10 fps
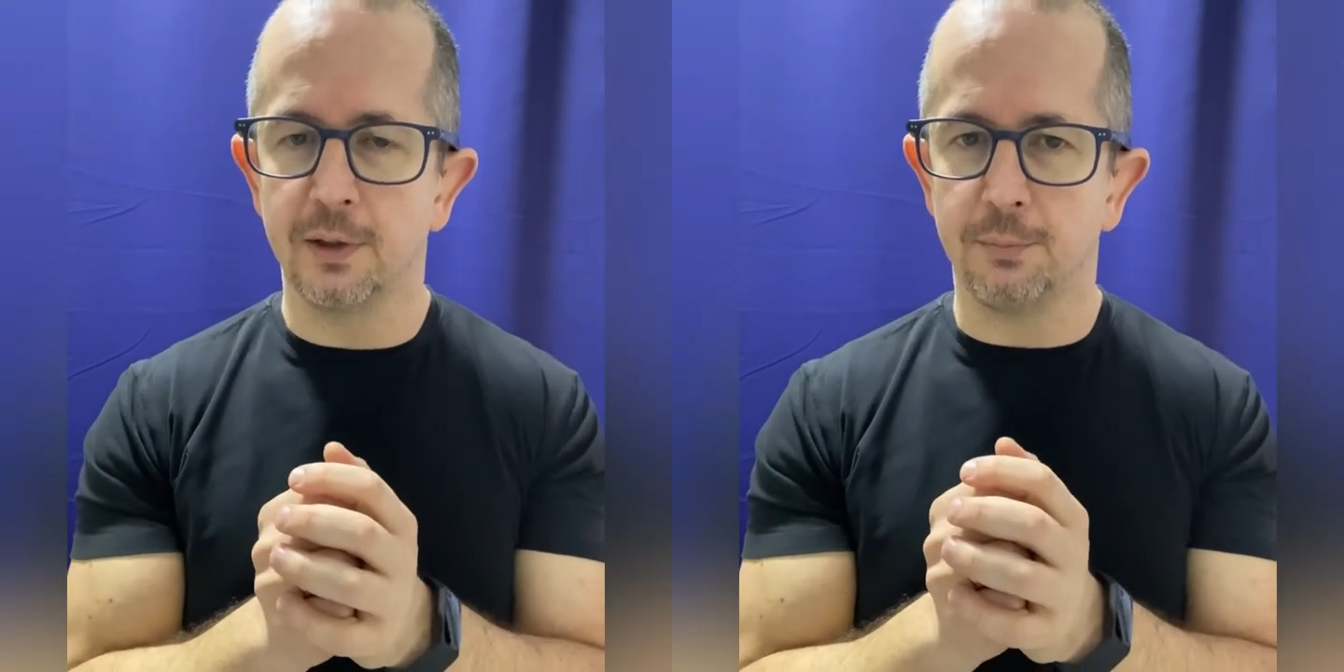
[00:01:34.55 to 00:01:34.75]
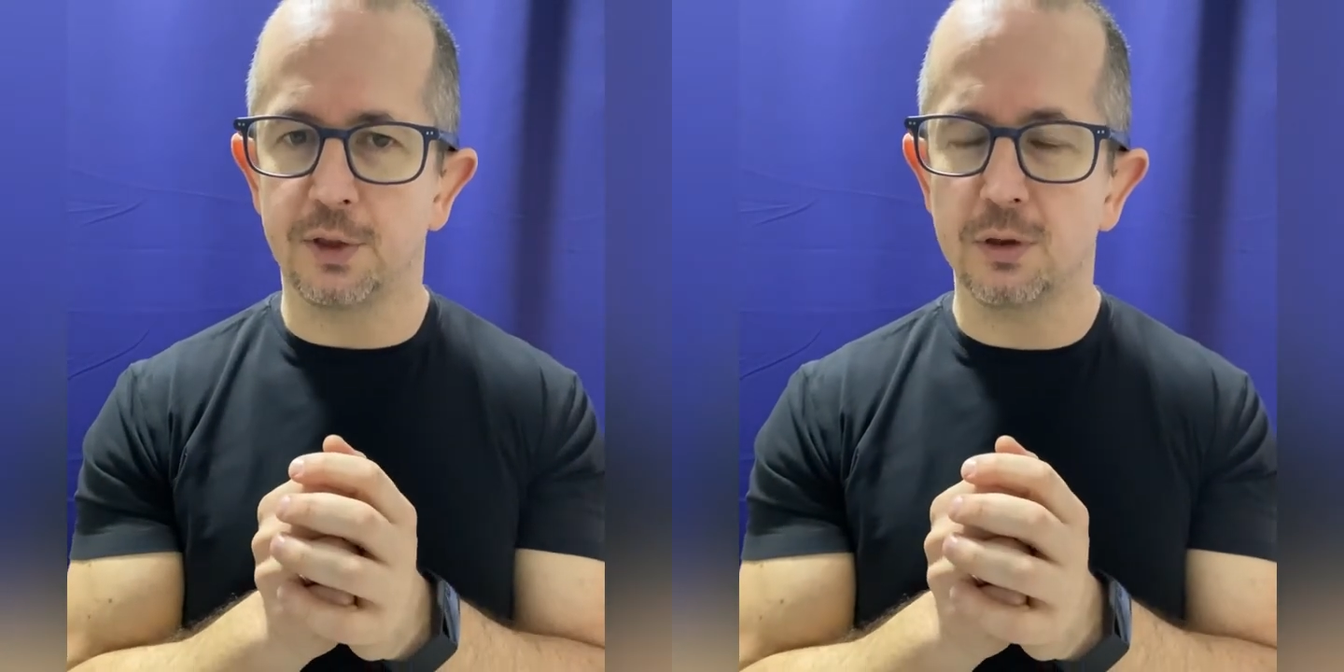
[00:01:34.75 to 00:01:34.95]

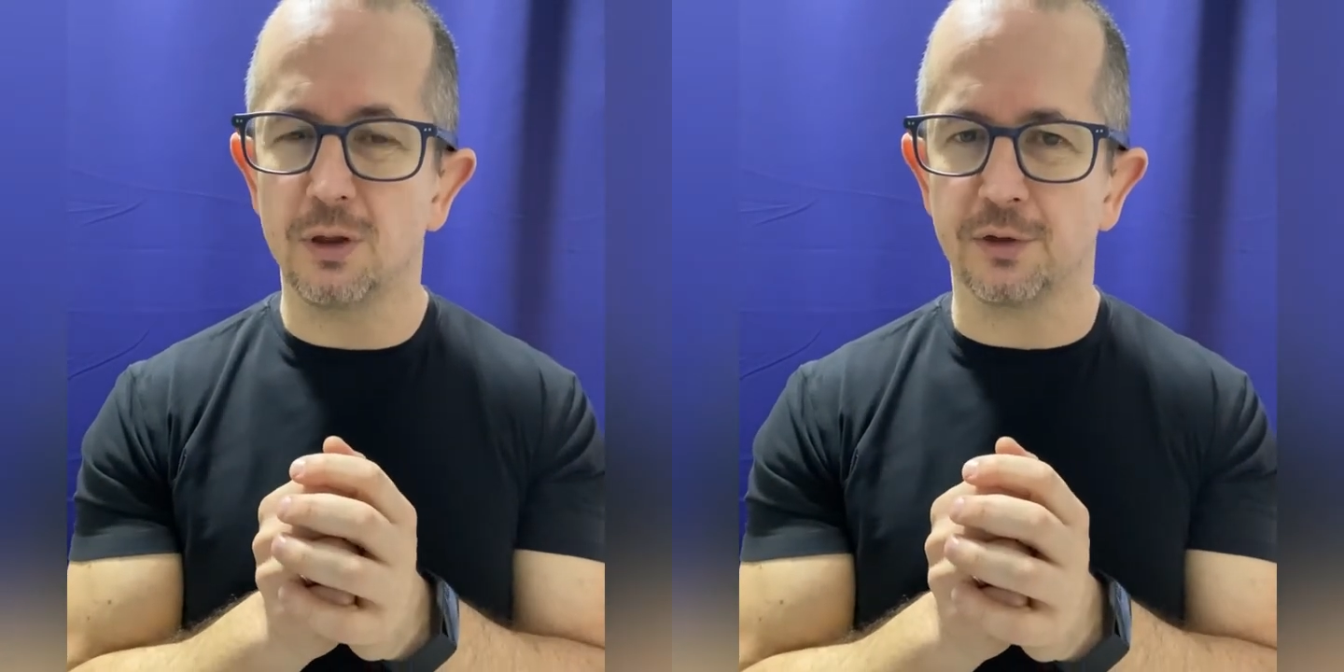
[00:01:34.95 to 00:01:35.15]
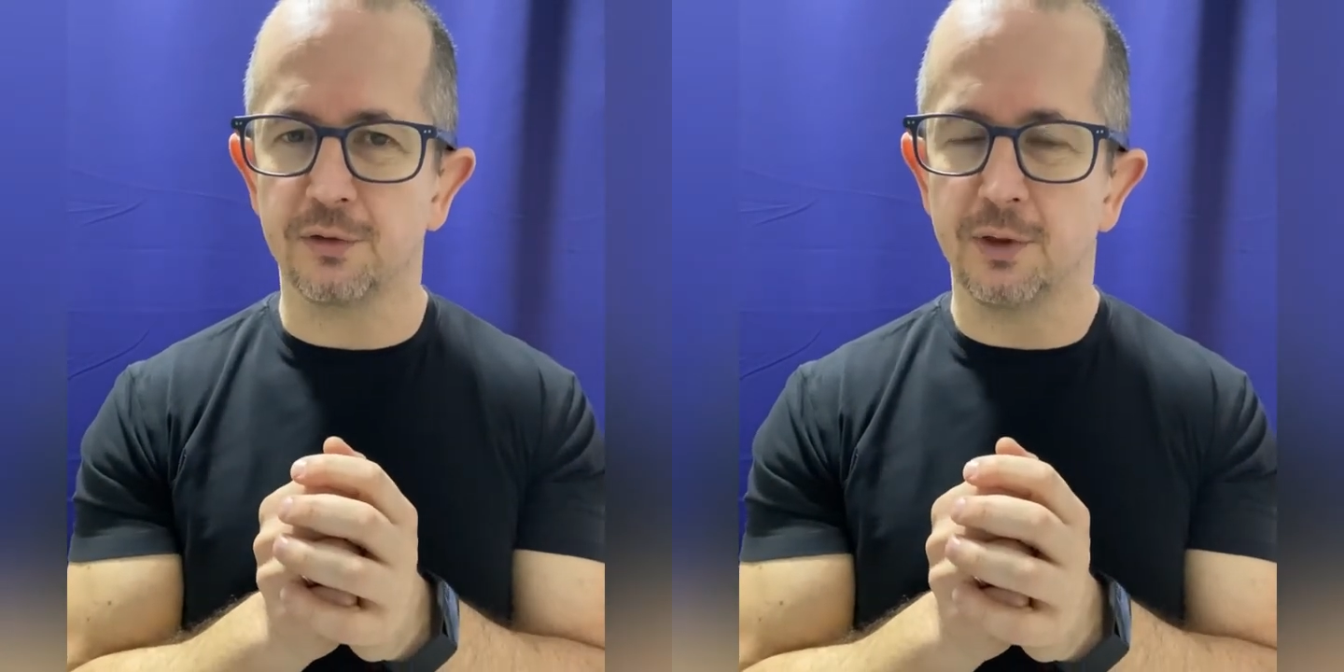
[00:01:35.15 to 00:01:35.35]

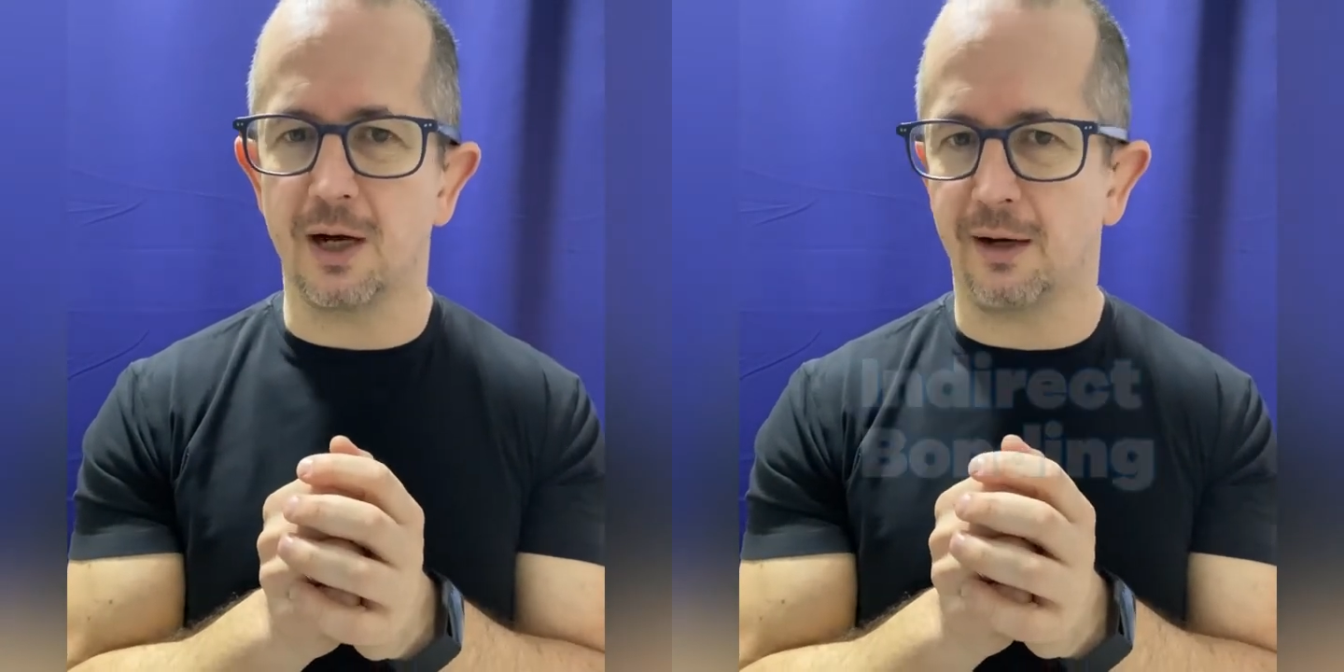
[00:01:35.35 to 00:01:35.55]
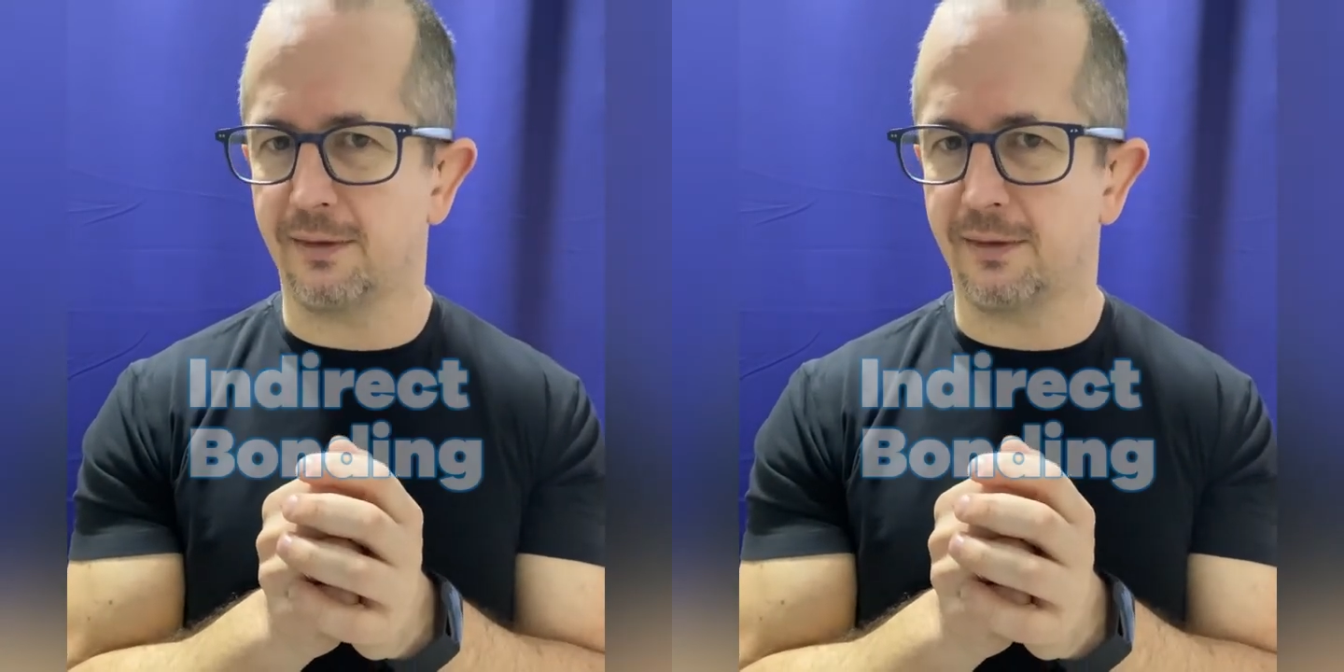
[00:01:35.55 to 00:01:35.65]
because I